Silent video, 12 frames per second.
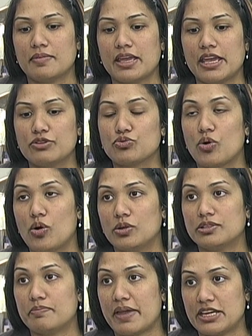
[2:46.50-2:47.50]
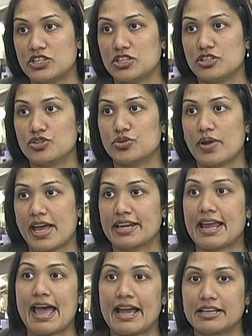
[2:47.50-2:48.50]
enrolled patients who
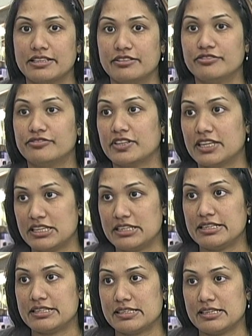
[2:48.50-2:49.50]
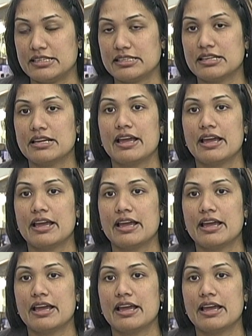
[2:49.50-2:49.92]
had active kidney disease